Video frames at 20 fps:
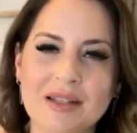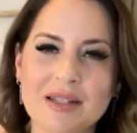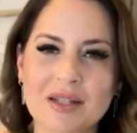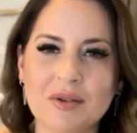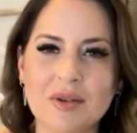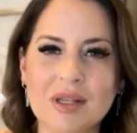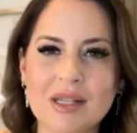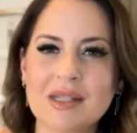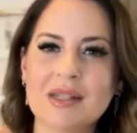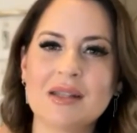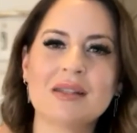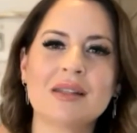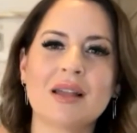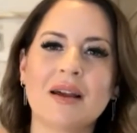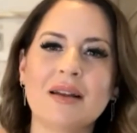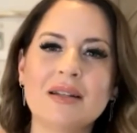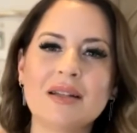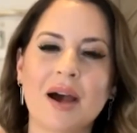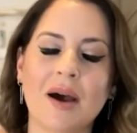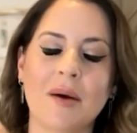So this is
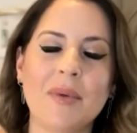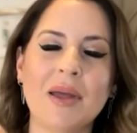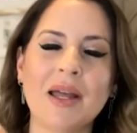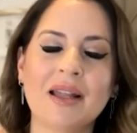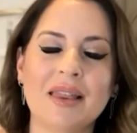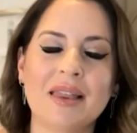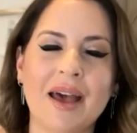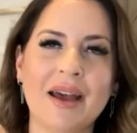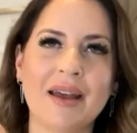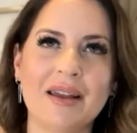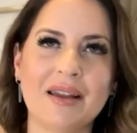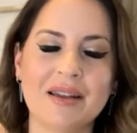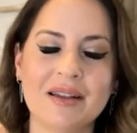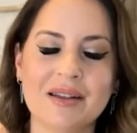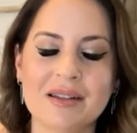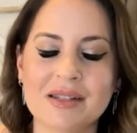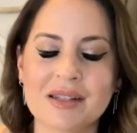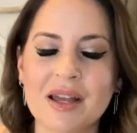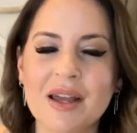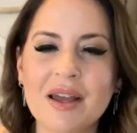a topic that
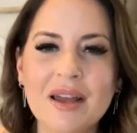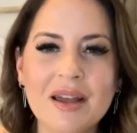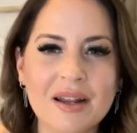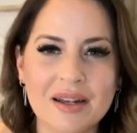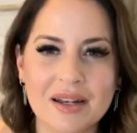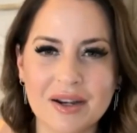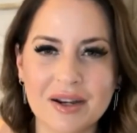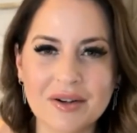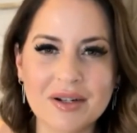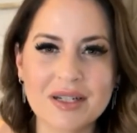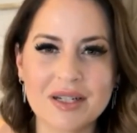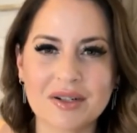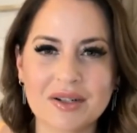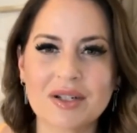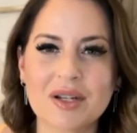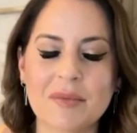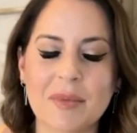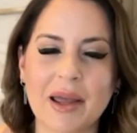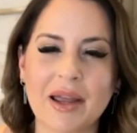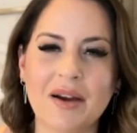is near and dear
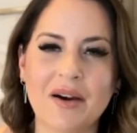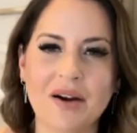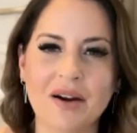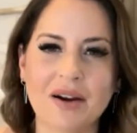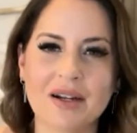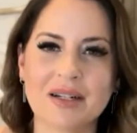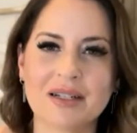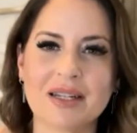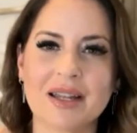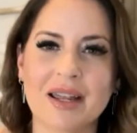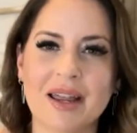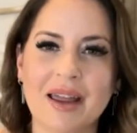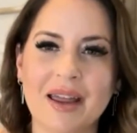to my heart.